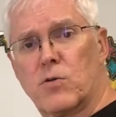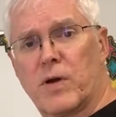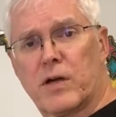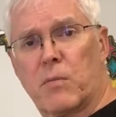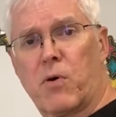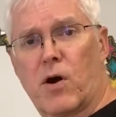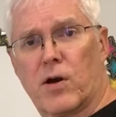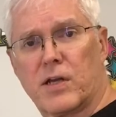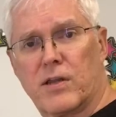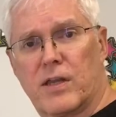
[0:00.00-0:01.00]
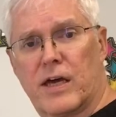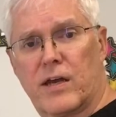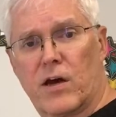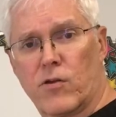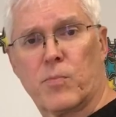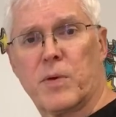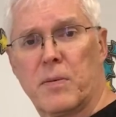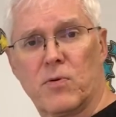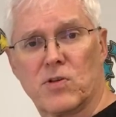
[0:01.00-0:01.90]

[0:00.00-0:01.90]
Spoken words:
pick apart than other people,